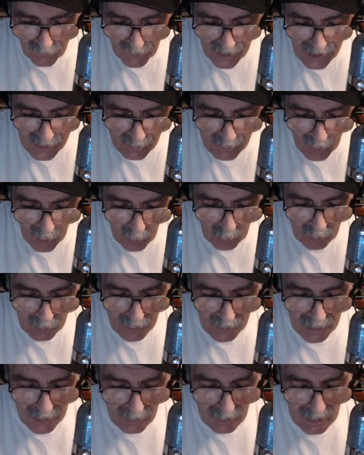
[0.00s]
He's mobile
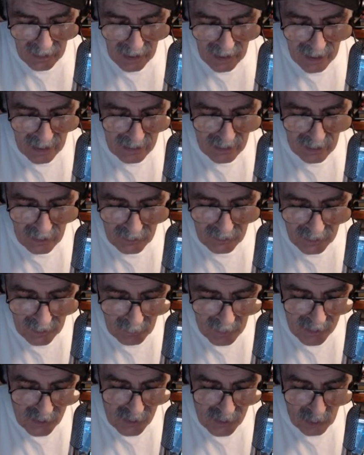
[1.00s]
here on a handheld here in
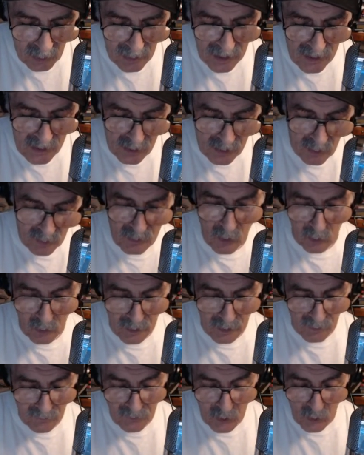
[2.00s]
Mount Juliet, so if only
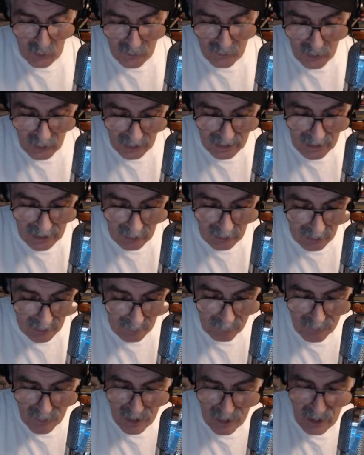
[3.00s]
a few of you can hear
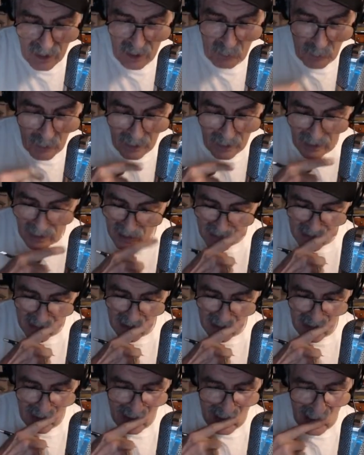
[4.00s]
him, but he's
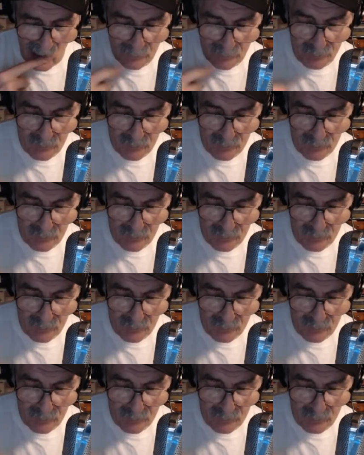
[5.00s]
here